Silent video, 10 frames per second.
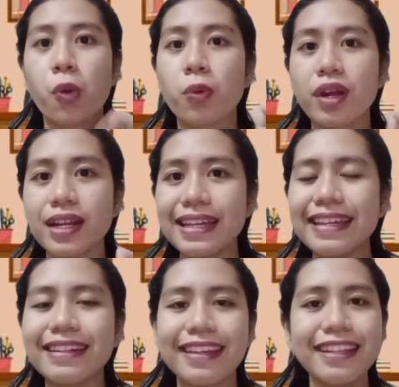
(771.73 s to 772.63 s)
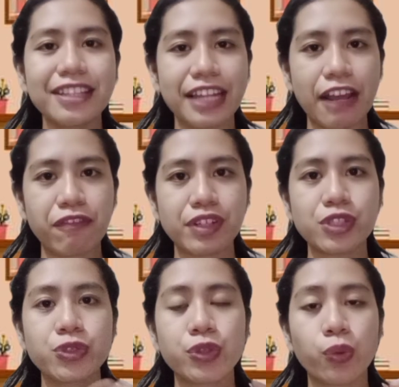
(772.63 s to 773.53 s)
wherein it
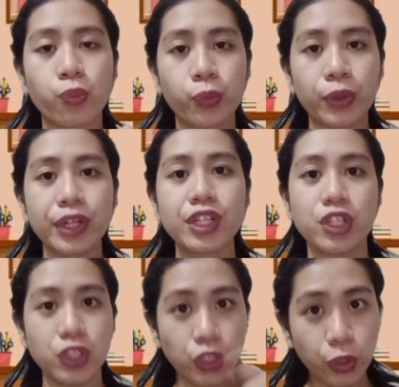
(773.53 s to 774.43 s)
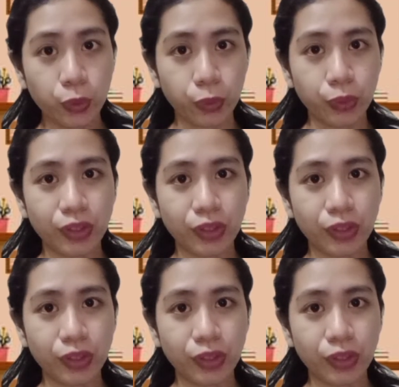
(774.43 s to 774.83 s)
refers to the word you.